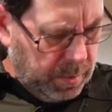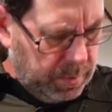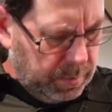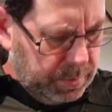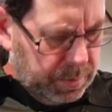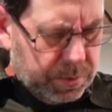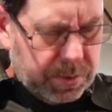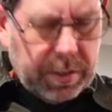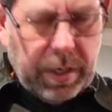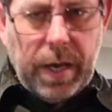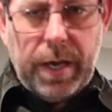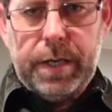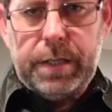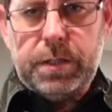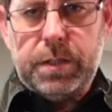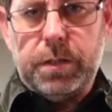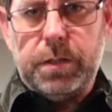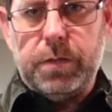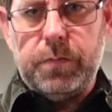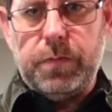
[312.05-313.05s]
the
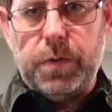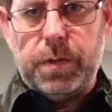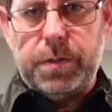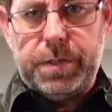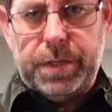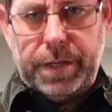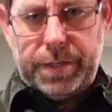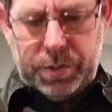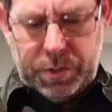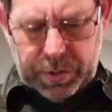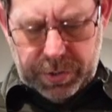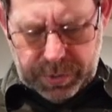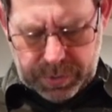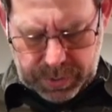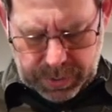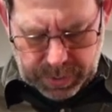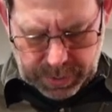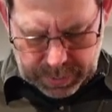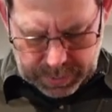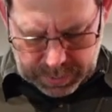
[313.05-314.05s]
size of the Vertex shirts.
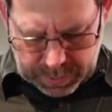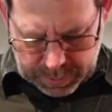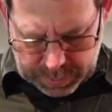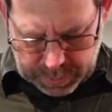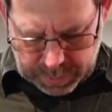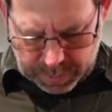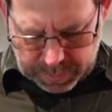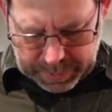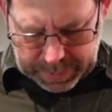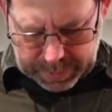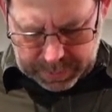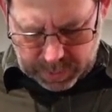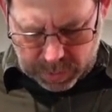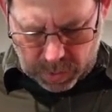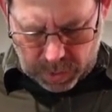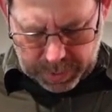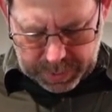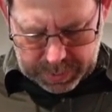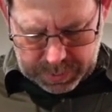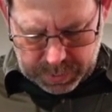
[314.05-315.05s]
Let's talk about the
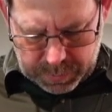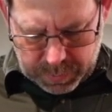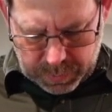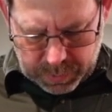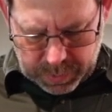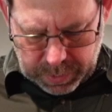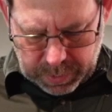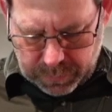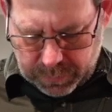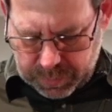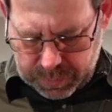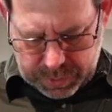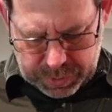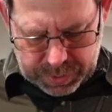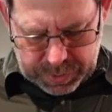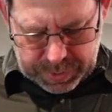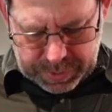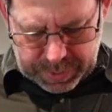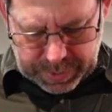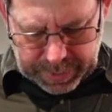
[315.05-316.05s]
Guardian 2.0 for
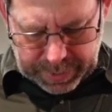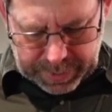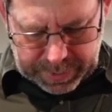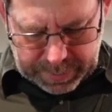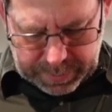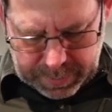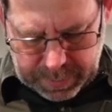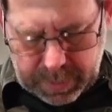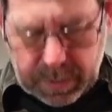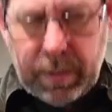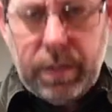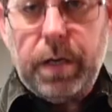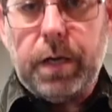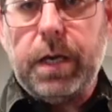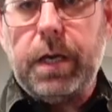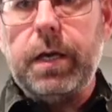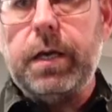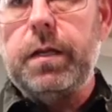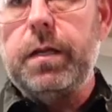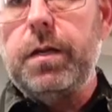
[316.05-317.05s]
just a second.
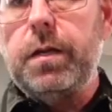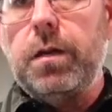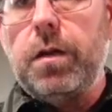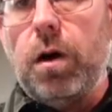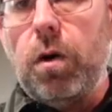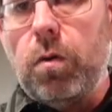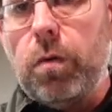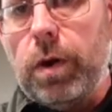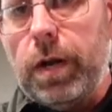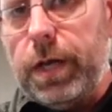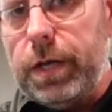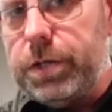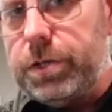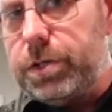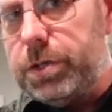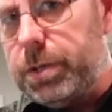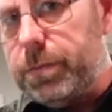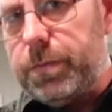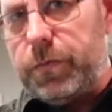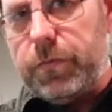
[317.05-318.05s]
Again, no
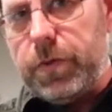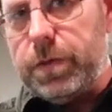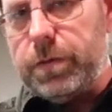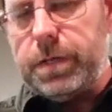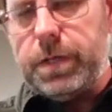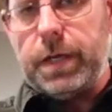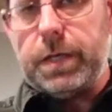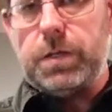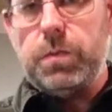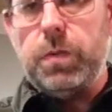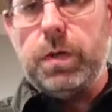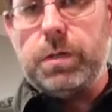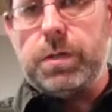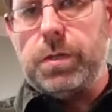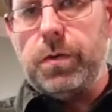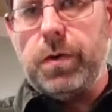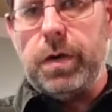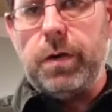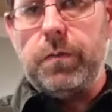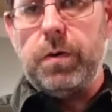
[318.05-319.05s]
relationship to Vertex
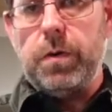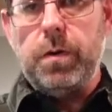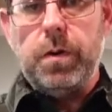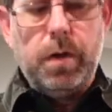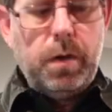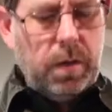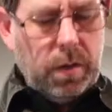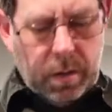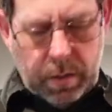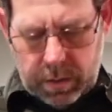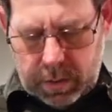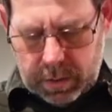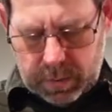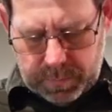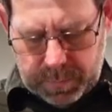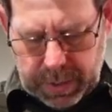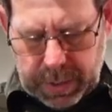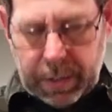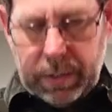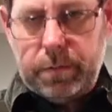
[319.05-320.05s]
whatsoever.
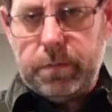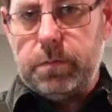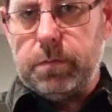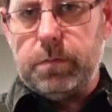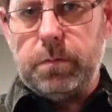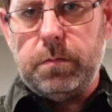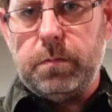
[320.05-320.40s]
Paid